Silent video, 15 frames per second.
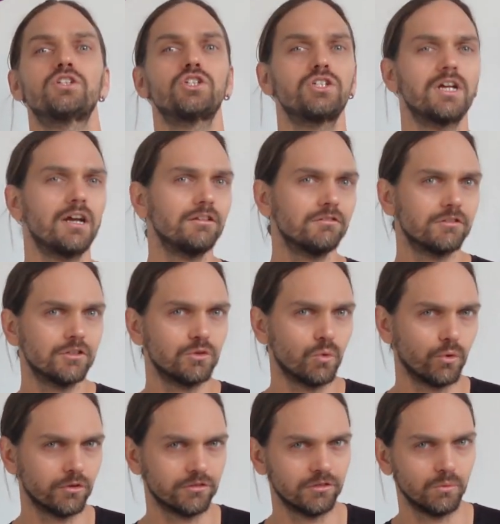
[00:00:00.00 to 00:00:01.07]
chest
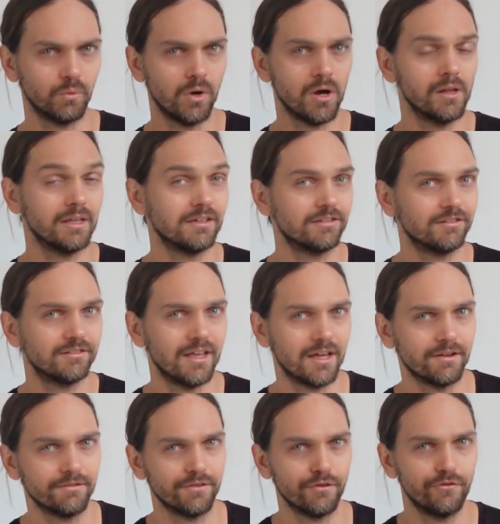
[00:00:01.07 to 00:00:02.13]
towards the wall
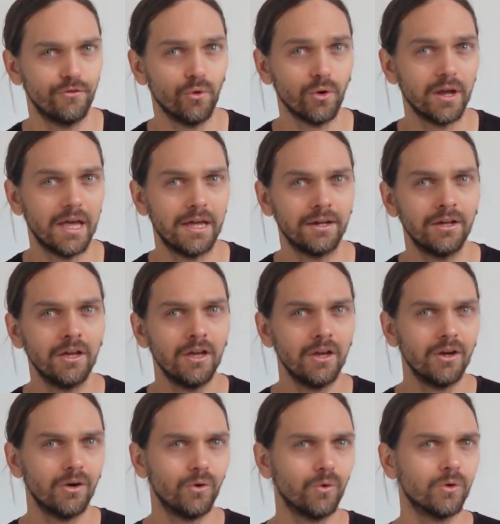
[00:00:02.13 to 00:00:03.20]
instead of the forehead,
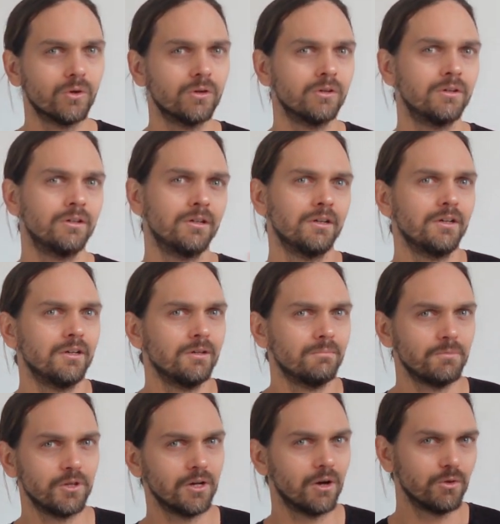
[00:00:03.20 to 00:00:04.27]
or,
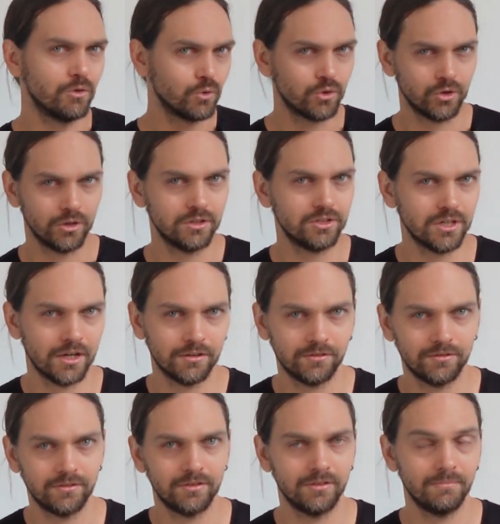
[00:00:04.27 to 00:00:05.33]
you could
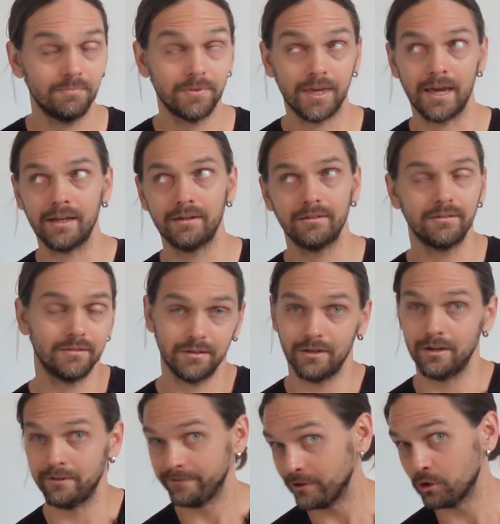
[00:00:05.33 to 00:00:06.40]
just get
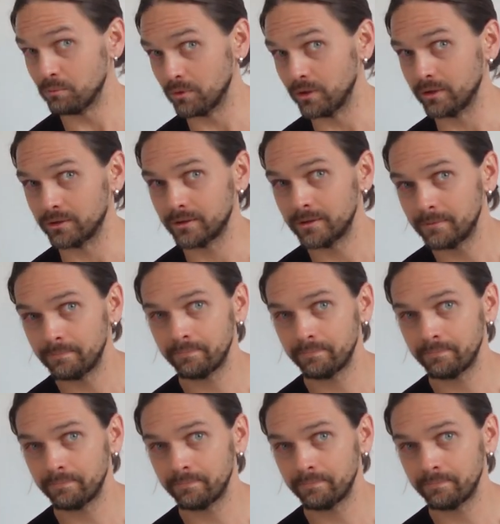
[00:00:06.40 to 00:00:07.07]
a foam roller.